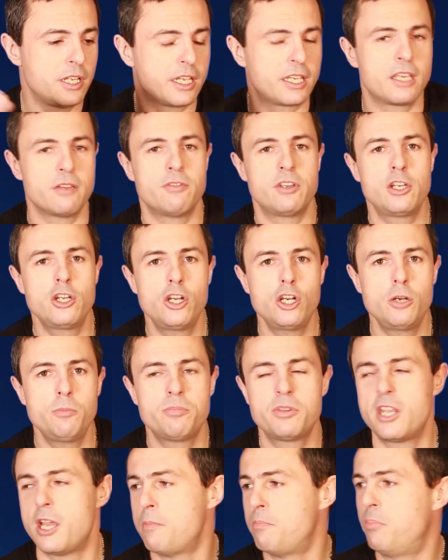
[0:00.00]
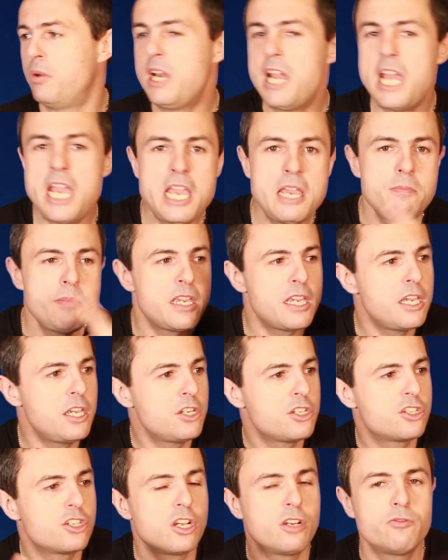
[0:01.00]
they're giving up, they're blaming
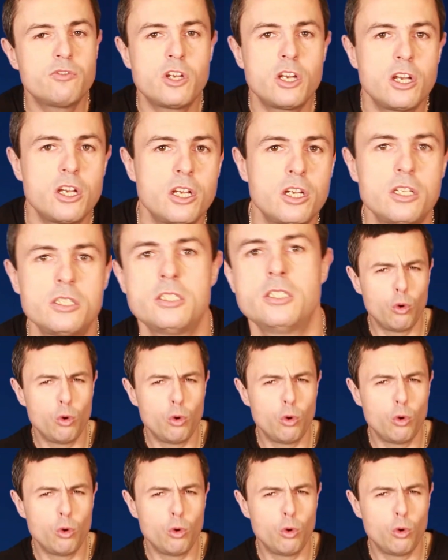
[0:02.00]
each other.